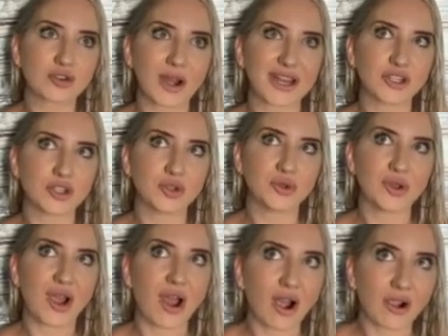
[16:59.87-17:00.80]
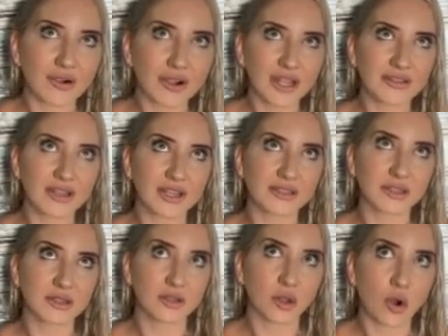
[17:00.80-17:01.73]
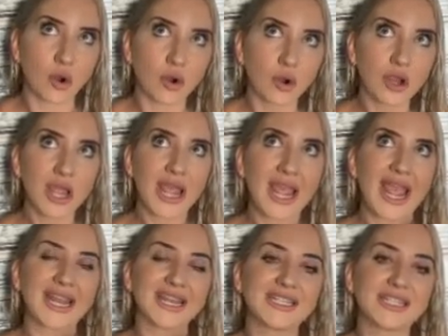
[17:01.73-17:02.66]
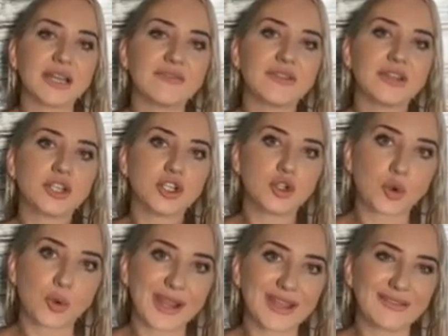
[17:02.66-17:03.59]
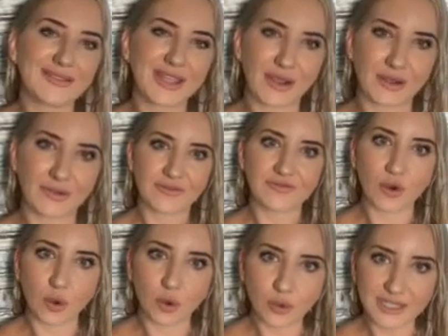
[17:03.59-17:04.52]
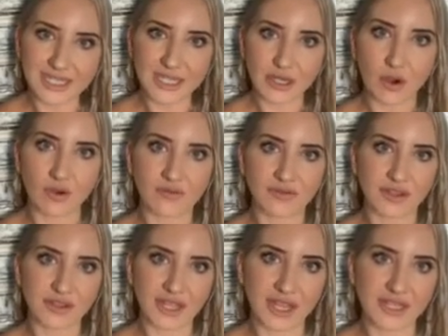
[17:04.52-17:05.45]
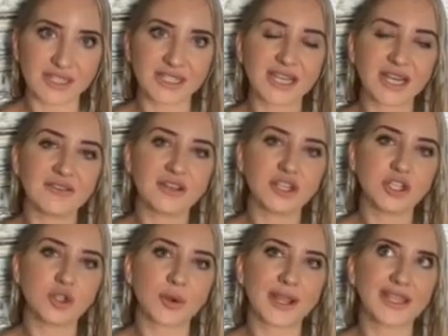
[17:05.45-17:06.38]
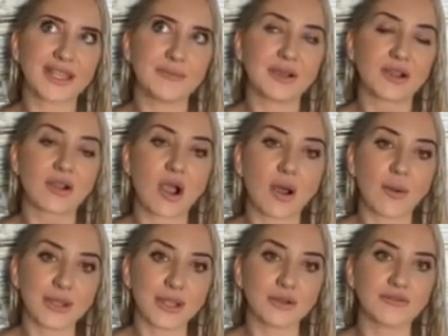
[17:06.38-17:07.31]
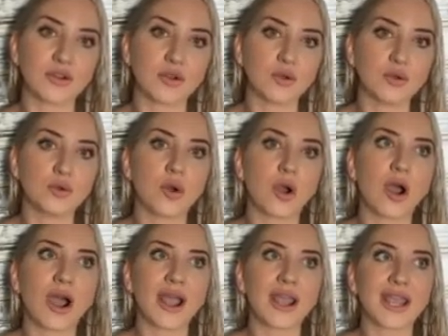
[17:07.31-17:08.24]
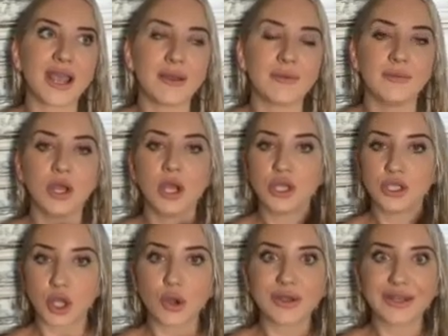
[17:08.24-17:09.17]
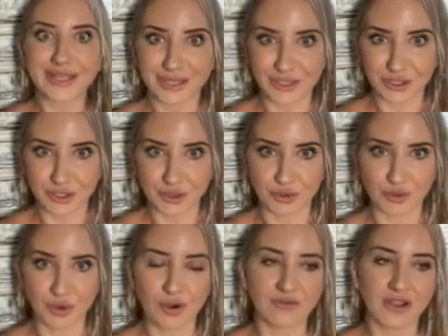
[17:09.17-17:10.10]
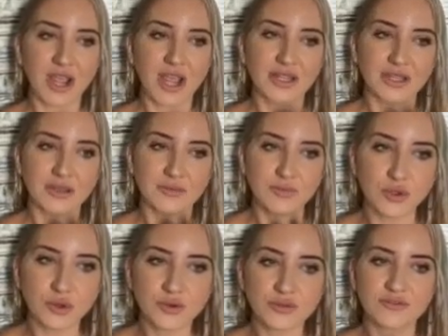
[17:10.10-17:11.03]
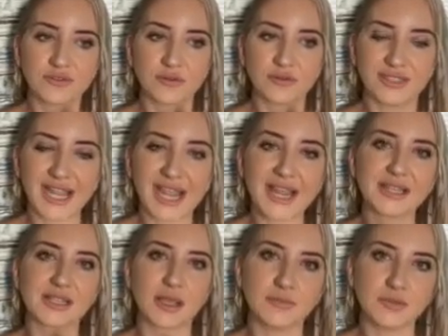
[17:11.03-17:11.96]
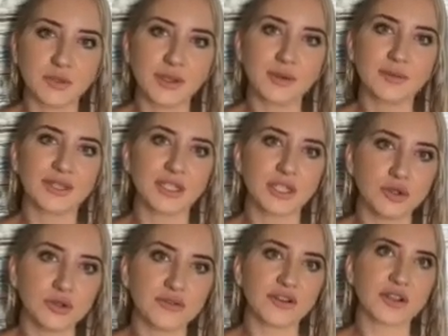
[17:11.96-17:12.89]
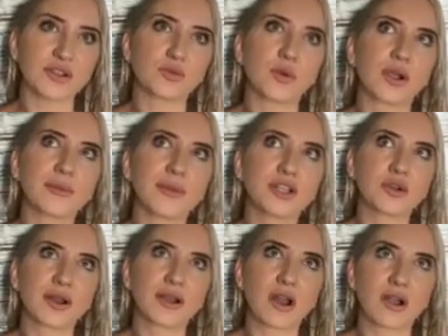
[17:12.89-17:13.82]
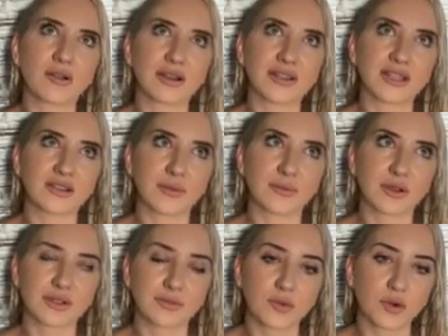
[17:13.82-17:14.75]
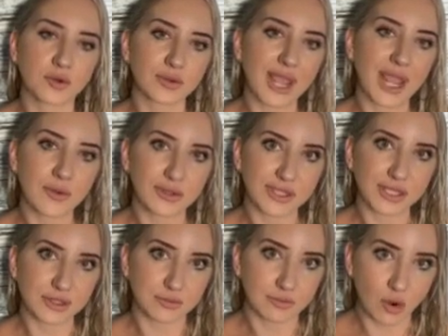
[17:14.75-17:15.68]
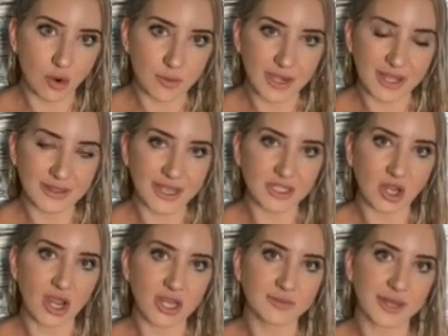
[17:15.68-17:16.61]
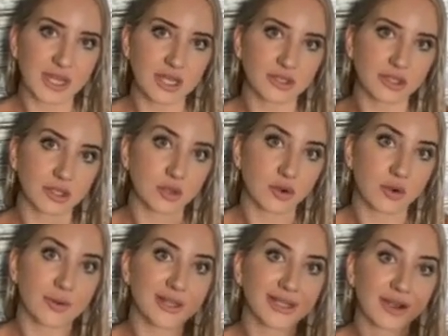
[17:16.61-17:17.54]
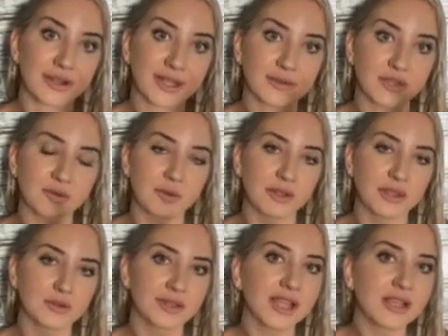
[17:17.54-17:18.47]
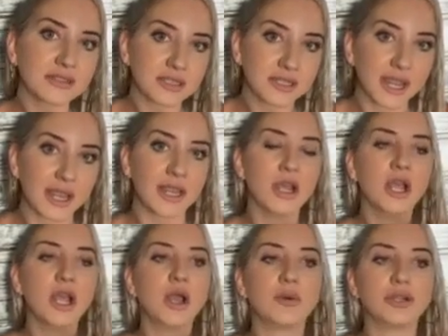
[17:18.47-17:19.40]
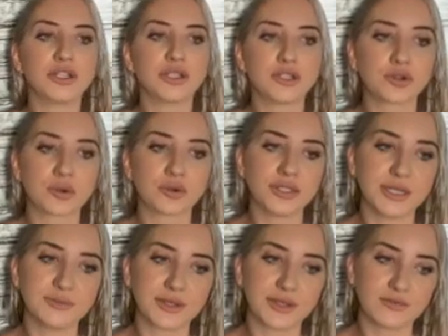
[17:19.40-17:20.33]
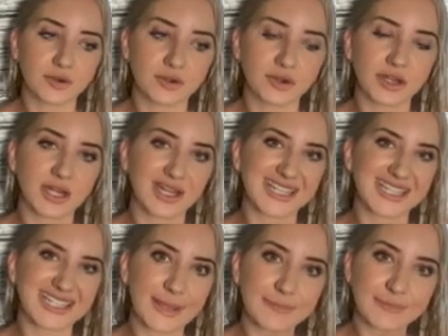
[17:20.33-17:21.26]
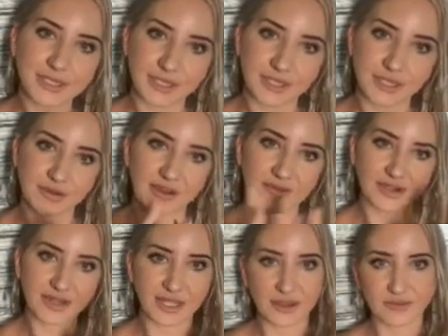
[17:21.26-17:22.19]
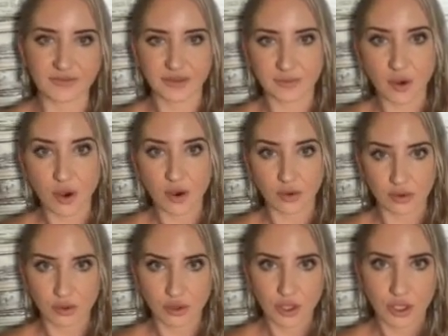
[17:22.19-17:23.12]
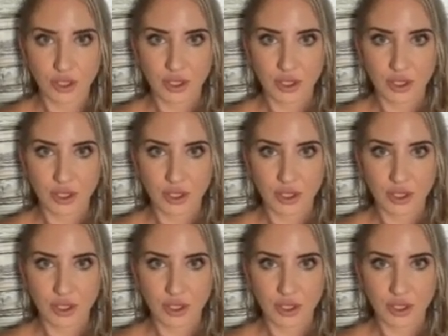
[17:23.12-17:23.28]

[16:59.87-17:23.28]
trying to hurry things along instead of enjoying unfolding of the things, instead of enjoying the becoming of who I am turning into, of the beautiful dance I'm doing with the universe? Where am I trying to hurry things up because I'm not okay with this moment? And that ties back into the law of polarity, which we went through yesterday, which is so deeply rooted in acceptance of everything of the pole.